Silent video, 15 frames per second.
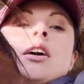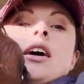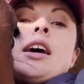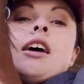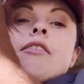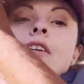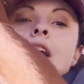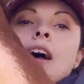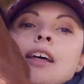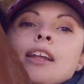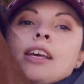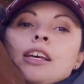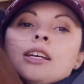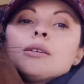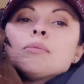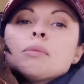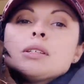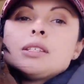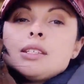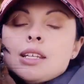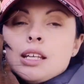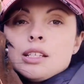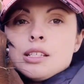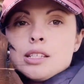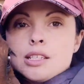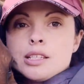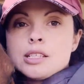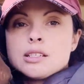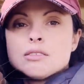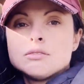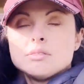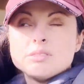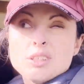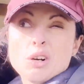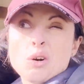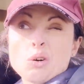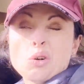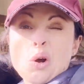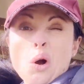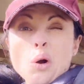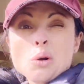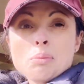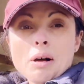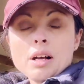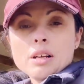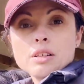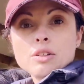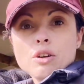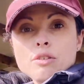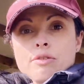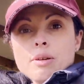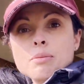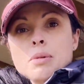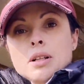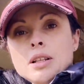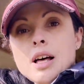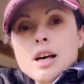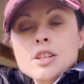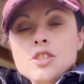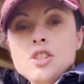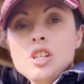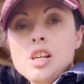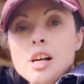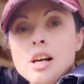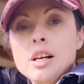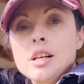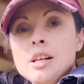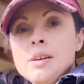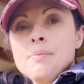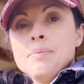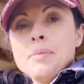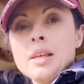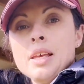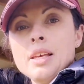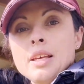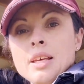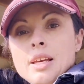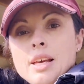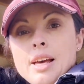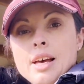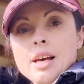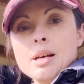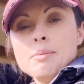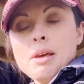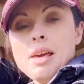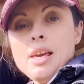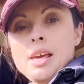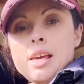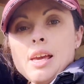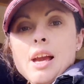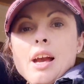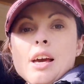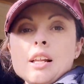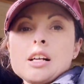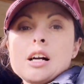I have had him since November last year. He had a